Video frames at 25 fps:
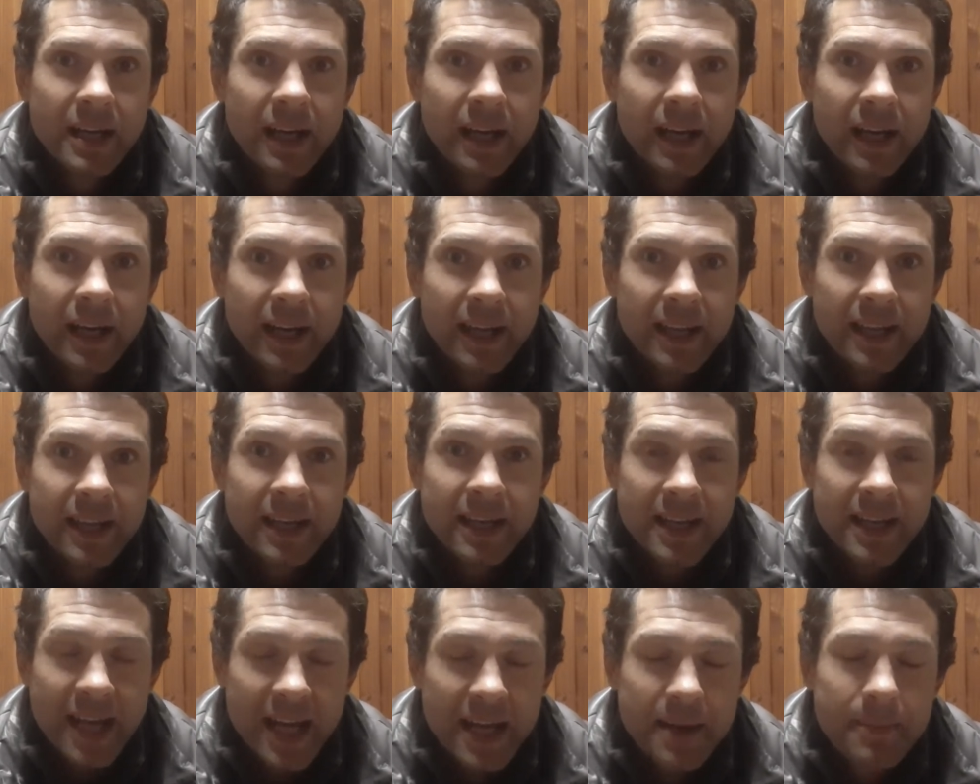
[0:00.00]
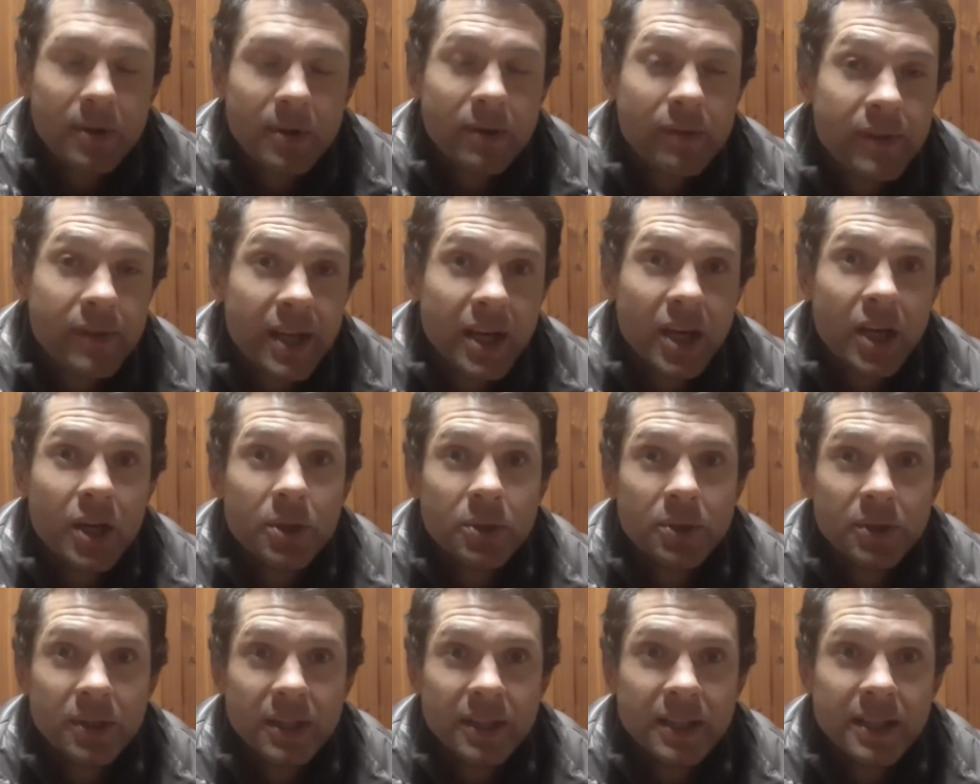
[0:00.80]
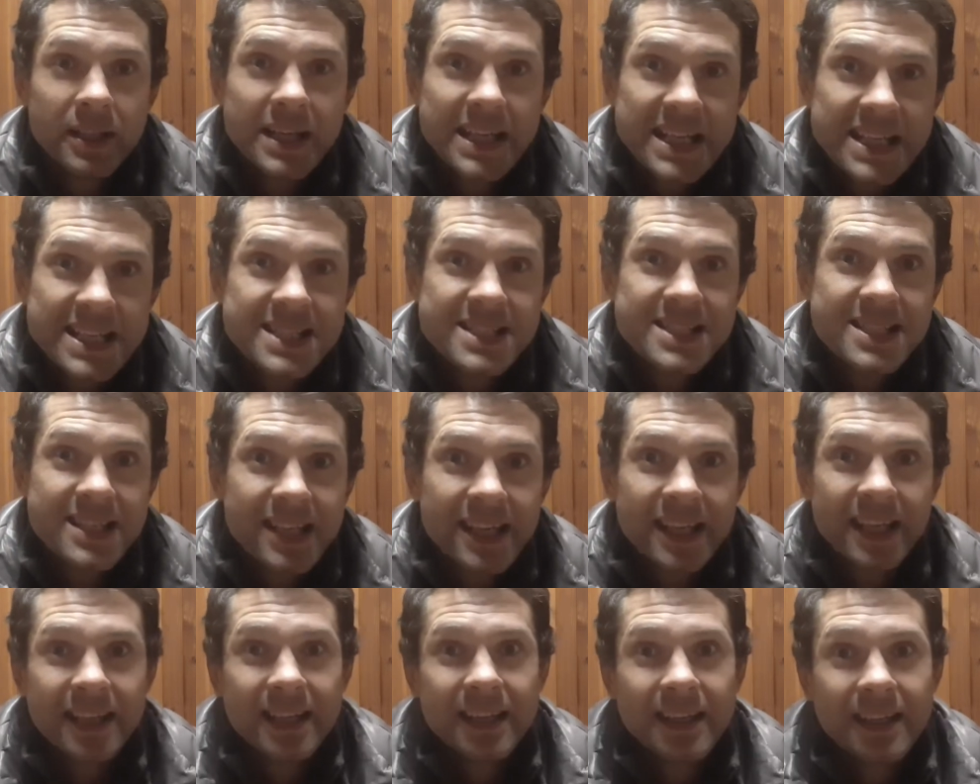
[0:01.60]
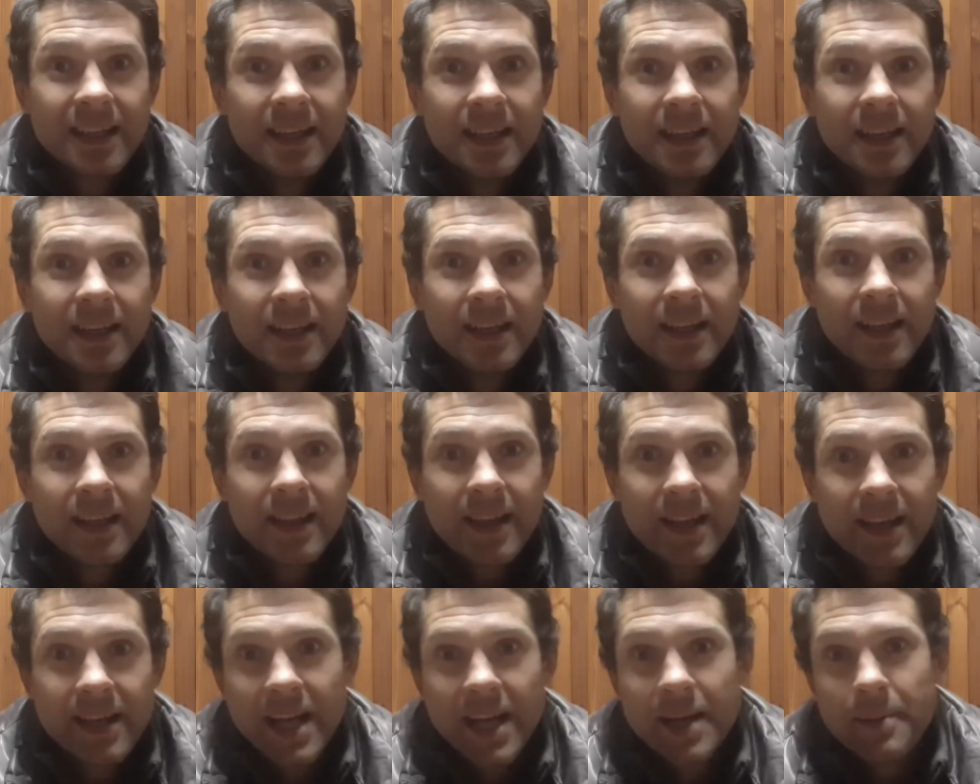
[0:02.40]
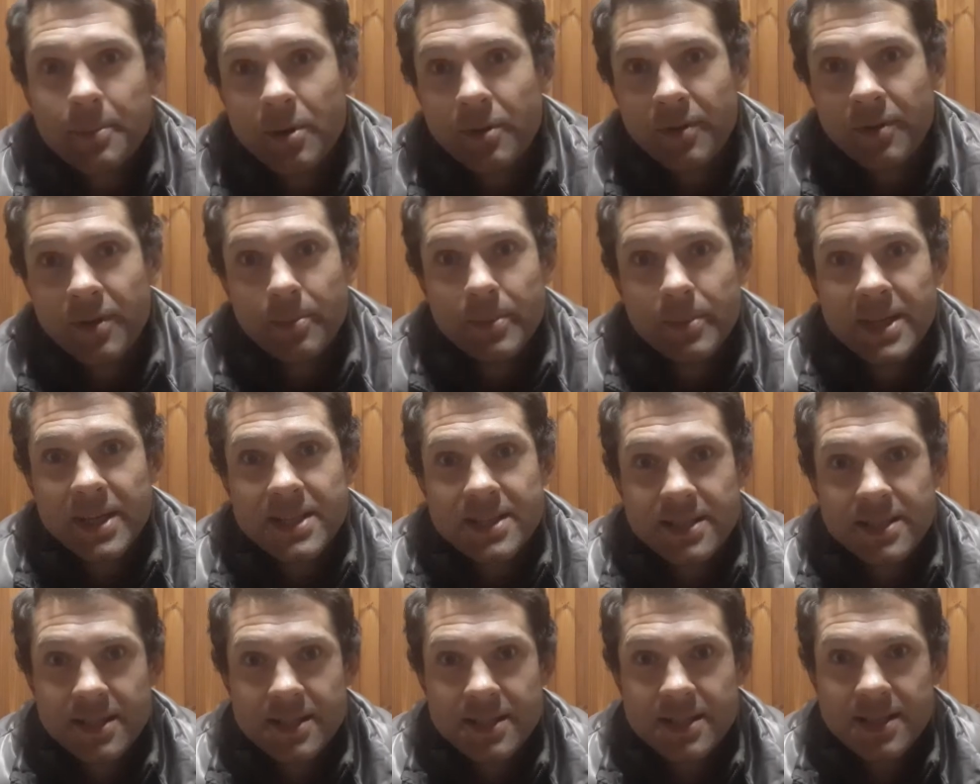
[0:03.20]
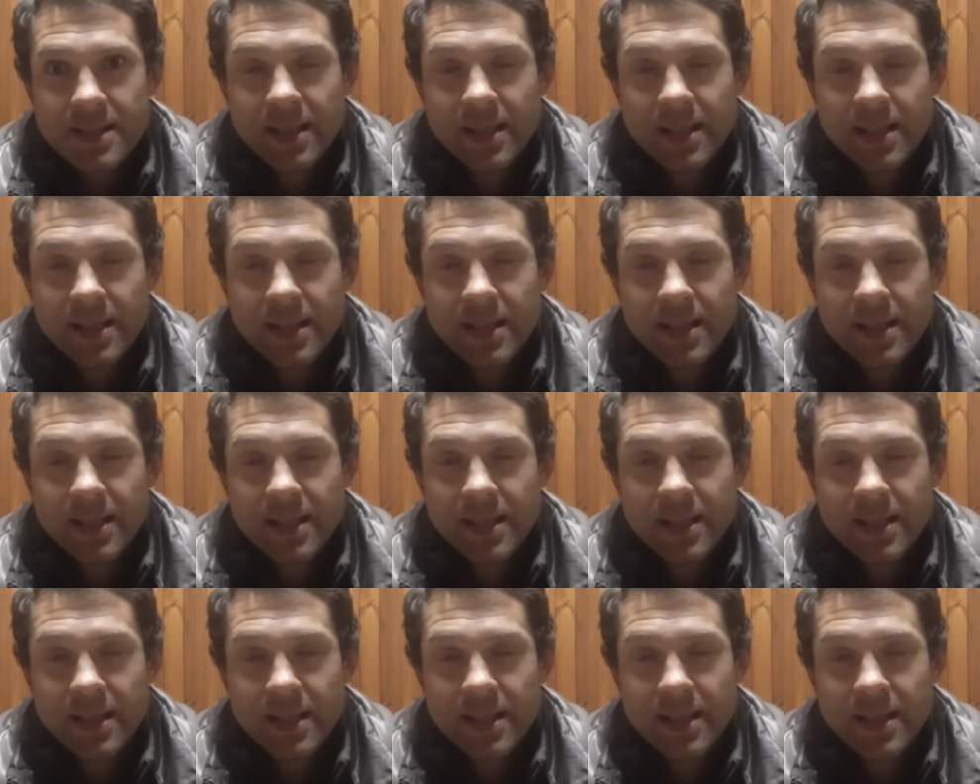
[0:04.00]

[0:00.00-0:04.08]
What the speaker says: The name of the owner is in the name of the business.